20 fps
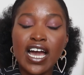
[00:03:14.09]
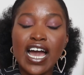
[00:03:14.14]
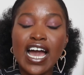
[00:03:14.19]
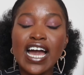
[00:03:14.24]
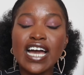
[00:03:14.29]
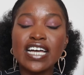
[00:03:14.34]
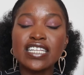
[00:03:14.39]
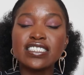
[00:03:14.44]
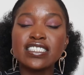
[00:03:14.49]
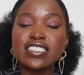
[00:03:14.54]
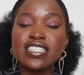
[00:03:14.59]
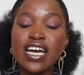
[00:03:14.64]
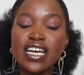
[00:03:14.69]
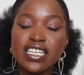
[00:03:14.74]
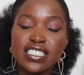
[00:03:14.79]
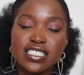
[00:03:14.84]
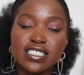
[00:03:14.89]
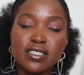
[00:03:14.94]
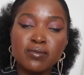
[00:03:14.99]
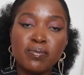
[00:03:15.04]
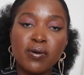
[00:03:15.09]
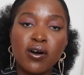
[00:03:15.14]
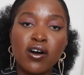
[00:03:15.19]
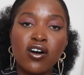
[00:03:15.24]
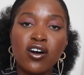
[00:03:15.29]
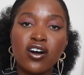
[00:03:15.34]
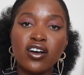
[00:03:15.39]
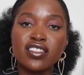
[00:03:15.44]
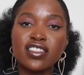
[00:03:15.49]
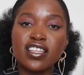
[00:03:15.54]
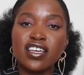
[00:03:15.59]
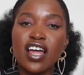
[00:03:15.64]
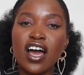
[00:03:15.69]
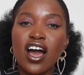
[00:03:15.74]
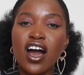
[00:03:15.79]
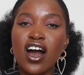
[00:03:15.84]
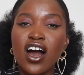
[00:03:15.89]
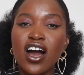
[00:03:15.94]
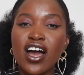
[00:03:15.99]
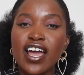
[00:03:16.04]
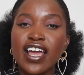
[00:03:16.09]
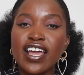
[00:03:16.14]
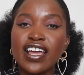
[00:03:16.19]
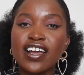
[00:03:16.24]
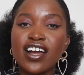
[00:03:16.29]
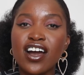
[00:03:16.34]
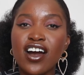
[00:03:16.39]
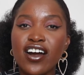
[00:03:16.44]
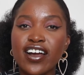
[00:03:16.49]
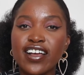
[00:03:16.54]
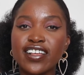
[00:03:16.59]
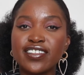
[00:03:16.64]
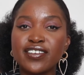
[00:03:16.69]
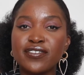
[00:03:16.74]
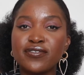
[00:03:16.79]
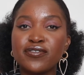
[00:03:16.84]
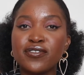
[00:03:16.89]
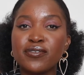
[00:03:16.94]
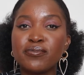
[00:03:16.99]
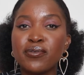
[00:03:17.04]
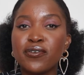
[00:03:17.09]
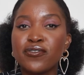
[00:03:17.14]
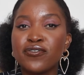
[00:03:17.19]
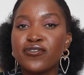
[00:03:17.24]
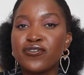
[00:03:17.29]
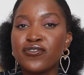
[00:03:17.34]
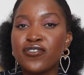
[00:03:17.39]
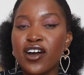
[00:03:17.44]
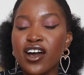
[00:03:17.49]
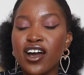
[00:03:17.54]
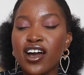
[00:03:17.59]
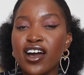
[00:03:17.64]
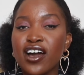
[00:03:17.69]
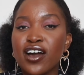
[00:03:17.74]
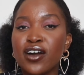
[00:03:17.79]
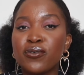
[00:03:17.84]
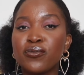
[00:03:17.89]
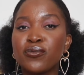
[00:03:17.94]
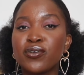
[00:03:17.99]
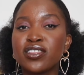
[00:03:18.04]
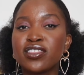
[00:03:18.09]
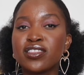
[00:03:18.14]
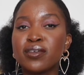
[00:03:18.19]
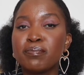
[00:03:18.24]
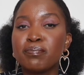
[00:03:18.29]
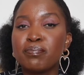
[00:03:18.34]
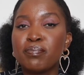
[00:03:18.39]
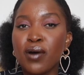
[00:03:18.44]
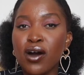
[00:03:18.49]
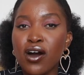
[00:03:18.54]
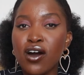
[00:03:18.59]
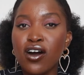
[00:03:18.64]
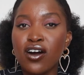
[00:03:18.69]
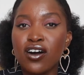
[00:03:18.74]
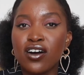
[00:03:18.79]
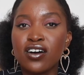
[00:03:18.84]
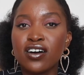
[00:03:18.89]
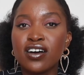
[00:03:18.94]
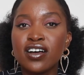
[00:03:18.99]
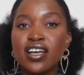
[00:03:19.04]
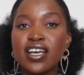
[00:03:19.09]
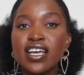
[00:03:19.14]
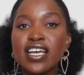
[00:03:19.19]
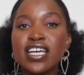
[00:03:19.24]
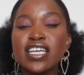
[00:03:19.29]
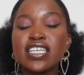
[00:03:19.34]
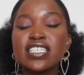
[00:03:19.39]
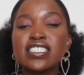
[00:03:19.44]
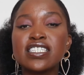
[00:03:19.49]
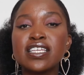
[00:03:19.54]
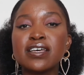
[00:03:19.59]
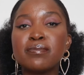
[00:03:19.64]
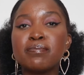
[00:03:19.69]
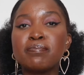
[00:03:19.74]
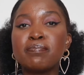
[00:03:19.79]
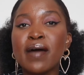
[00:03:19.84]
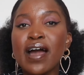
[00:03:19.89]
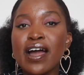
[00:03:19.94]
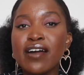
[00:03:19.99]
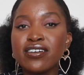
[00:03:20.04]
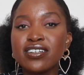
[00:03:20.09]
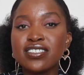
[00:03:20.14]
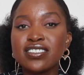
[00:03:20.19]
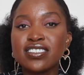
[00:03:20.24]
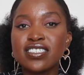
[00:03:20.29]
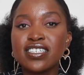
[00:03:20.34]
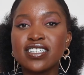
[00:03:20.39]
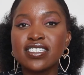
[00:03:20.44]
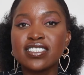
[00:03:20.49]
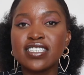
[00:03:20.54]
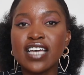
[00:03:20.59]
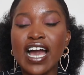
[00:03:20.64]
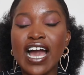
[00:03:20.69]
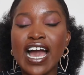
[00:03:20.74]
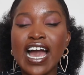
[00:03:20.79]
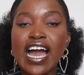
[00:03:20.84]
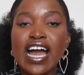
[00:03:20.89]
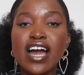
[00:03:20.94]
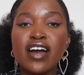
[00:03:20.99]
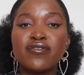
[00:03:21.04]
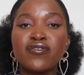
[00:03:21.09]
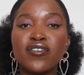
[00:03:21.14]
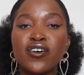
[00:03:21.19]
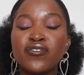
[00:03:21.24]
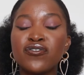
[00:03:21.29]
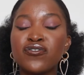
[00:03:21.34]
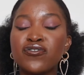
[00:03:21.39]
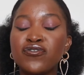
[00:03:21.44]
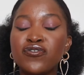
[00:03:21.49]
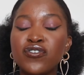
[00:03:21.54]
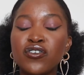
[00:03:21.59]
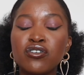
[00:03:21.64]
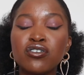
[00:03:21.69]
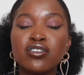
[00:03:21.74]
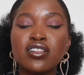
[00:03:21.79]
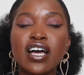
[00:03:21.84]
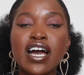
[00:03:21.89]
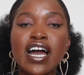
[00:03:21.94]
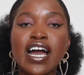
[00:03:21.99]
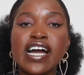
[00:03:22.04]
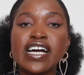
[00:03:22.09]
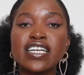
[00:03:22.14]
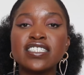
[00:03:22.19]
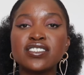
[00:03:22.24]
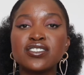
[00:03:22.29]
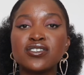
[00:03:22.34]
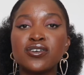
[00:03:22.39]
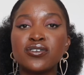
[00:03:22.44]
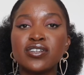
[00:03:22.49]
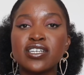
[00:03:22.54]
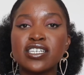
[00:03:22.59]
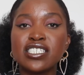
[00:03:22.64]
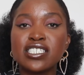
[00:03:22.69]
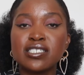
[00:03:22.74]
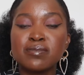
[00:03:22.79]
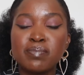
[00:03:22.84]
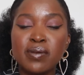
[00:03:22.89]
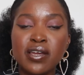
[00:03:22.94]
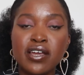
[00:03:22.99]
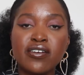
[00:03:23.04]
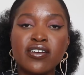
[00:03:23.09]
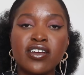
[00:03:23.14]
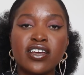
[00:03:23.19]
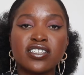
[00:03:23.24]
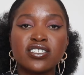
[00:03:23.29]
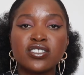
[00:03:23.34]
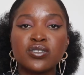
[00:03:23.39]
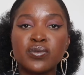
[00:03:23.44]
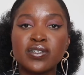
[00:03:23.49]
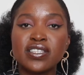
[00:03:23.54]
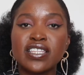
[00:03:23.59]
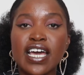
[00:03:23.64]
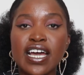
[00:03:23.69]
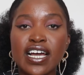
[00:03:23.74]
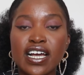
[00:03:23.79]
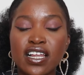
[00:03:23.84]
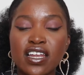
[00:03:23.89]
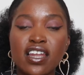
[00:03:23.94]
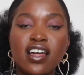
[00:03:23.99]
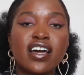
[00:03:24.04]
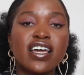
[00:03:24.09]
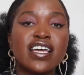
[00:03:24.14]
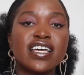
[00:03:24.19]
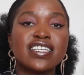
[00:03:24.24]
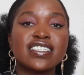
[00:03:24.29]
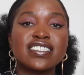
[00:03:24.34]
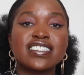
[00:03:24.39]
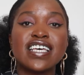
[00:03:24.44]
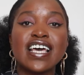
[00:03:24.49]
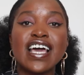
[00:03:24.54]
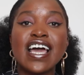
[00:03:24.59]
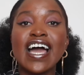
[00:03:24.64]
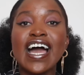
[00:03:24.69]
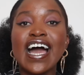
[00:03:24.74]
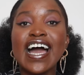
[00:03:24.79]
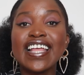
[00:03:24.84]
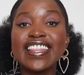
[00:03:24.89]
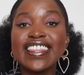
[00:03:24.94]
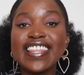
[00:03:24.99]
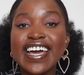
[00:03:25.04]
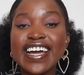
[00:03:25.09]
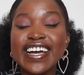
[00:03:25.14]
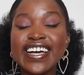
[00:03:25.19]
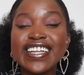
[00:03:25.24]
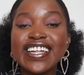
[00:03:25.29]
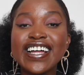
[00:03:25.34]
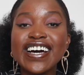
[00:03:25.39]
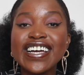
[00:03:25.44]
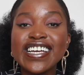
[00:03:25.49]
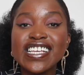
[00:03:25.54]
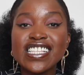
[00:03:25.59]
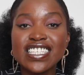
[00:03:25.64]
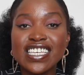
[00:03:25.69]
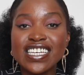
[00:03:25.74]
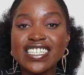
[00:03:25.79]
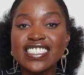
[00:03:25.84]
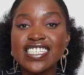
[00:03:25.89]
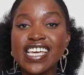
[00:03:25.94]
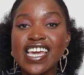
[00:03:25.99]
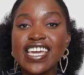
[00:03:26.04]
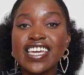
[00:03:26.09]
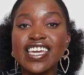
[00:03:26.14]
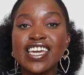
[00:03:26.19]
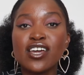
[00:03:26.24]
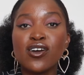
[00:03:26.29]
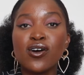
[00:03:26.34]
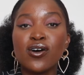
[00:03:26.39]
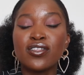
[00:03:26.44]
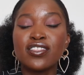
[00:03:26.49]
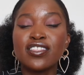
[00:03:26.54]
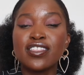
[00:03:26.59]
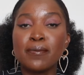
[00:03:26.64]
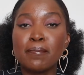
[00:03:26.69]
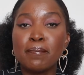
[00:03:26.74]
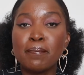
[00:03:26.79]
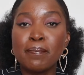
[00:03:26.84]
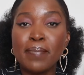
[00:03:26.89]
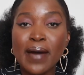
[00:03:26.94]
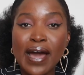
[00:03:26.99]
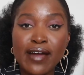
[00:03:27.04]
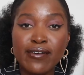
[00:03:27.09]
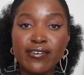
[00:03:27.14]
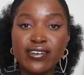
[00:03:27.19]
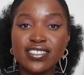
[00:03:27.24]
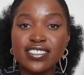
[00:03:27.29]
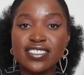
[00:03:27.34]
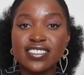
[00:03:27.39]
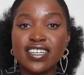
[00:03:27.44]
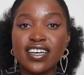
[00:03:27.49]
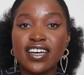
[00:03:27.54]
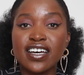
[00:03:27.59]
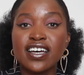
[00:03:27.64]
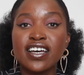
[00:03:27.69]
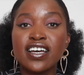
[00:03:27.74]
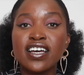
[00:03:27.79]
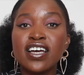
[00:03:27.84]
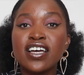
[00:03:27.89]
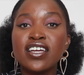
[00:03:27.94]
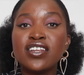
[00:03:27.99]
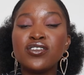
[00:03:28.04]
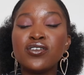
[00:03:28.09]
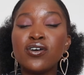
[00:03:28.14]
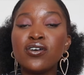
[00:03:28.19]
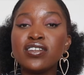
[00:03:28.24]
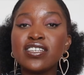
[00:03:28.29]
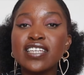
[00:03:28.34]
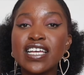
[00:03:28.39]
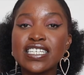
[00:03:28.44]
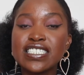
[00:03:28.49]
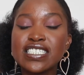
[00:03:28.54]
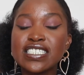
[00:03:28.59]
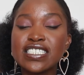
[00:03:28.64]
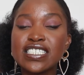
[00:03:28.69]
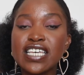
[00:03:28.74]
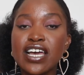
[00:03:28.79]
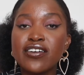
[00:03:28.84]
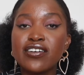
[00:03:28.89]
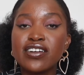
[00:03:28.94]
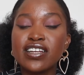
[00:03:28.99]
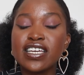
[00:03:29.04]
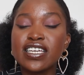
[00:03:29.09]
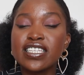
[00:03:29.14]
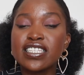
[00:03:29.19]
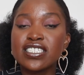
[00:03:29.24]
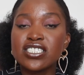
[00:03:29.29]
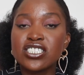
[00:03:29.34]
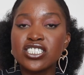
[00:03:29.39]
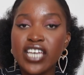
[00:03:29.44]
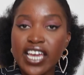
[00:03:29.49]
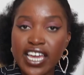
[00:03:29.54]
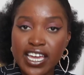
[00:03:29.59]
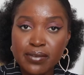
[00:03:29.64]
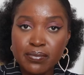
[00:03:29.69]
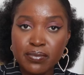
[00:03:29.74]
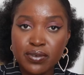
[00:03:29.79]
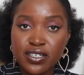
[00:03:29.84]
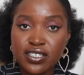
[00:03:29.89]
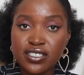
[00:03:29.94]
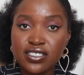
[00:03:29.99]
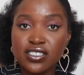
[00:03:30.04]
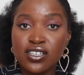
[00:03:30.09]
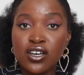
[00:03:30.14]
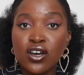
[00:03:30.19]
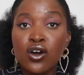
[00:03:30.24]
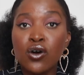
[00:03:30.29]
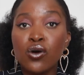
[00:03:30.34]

And that's the part that I kind of prefer with the bar, is that barristers have a full hands-on experience with their clients, and their clients are taking on the barrister, not necessarily the chambers.